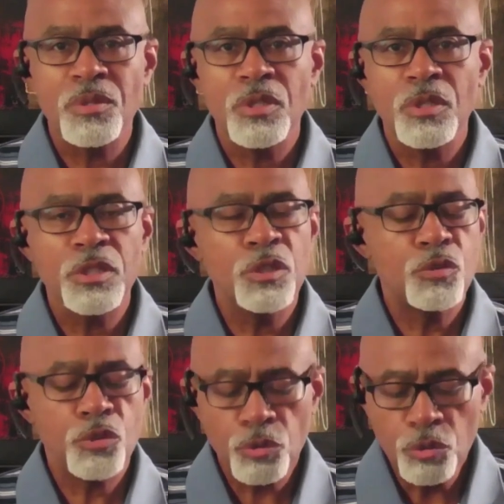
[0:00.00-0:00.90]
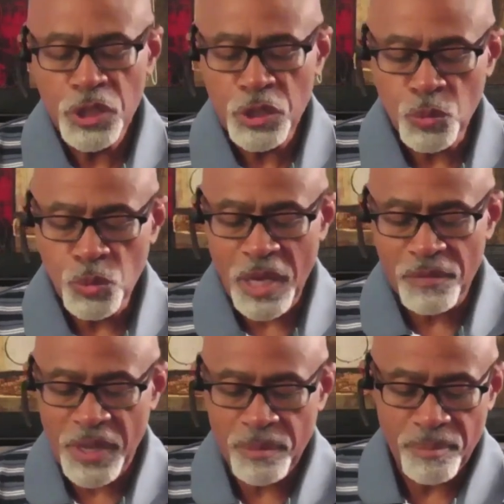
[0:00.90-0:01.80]
You truly do love
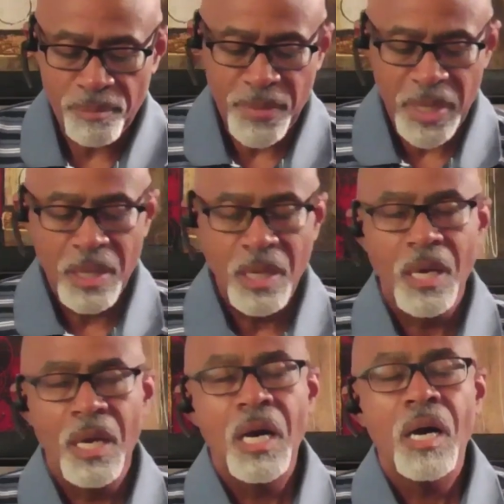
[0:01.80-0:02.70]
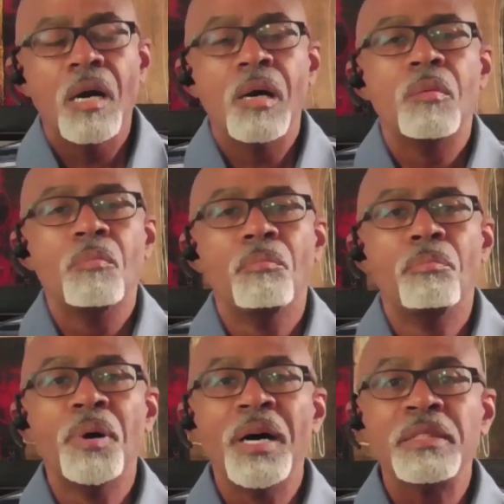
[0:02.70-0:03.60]
them.
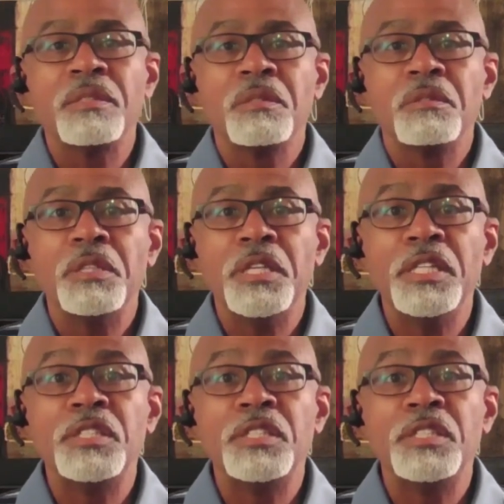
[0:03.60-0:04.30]
But it's